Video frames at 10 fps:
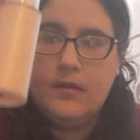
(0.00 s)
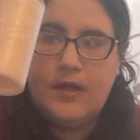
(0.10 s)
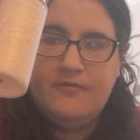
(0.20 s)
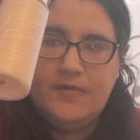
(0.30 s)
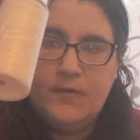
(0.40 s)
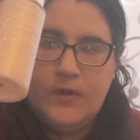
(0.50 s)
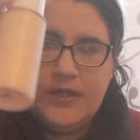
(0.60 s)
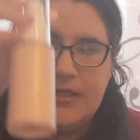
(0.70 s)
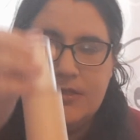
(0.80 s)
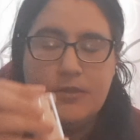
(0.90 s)
I've been
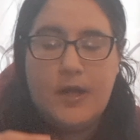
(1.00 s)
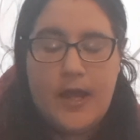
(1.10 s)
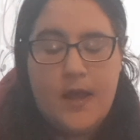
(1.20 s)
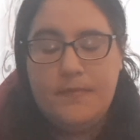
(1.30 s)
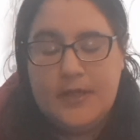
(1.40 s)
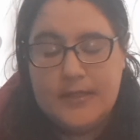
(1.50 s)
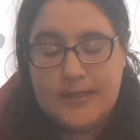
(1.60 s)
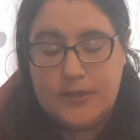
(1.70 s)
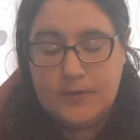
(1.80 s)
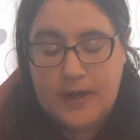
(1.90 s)
wanting to try it because
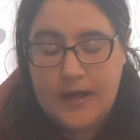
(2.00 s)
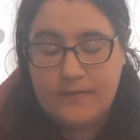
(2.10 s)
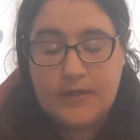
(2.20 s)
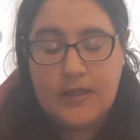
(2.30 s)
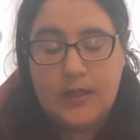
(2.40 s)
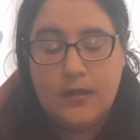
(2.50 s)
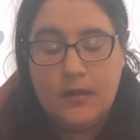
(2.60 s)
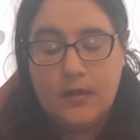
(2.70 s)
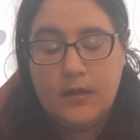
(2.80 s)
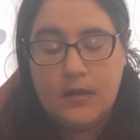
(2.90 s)
I do have the
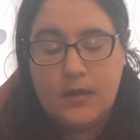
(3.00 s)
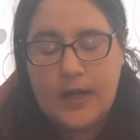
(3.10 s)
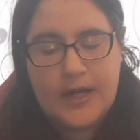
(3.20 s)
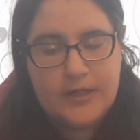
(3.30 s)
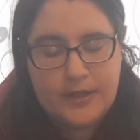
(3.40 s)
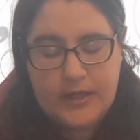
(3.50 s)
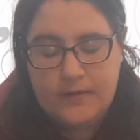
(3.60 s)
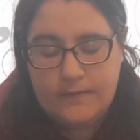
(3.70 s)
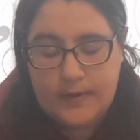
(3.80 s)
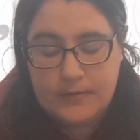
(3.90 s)

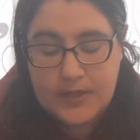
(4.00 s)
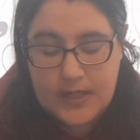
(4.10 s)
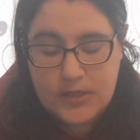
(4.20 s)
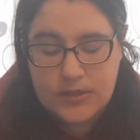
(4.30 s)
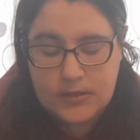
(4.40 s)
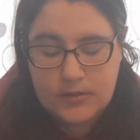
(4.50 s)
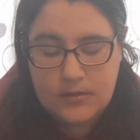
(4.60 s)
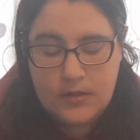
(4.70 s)
Hydrating Foundation.